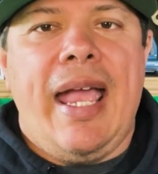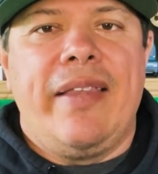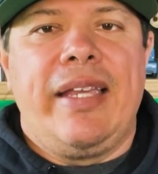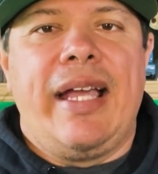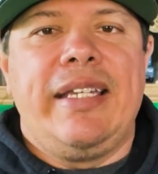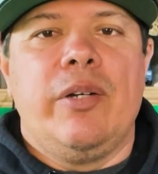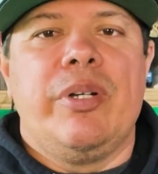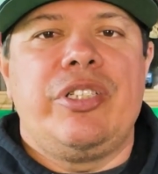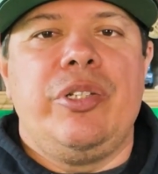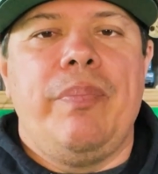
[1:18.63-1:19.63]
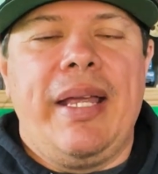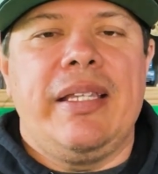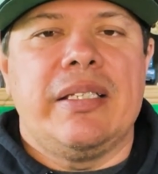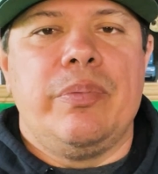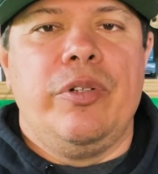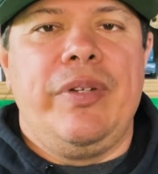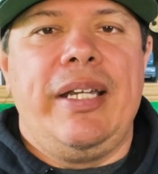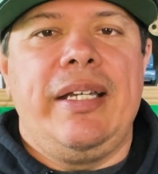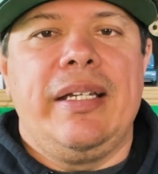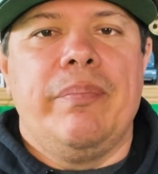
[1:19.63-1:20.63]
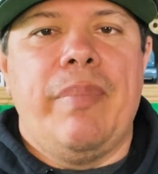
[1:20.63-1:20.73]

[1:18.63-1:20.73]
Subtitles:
And the idea was to make this movie,